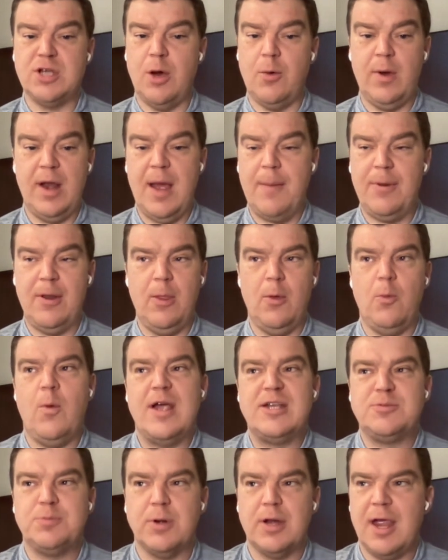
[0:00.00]
We saw what happened in the
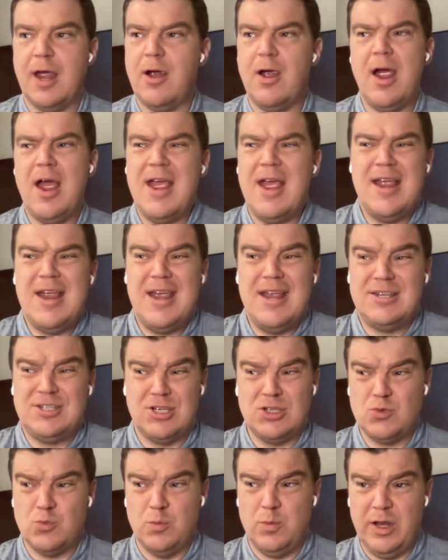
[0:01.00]
Westbrook era.
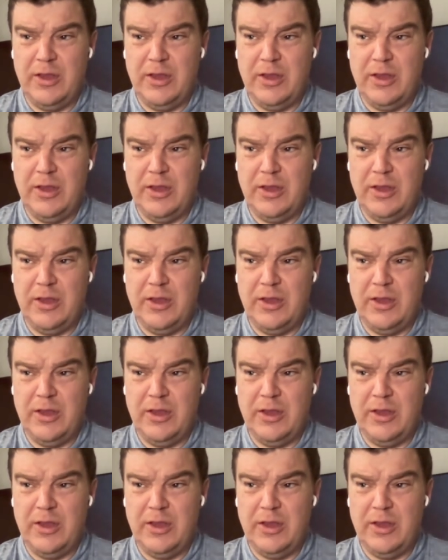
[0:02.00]
It's just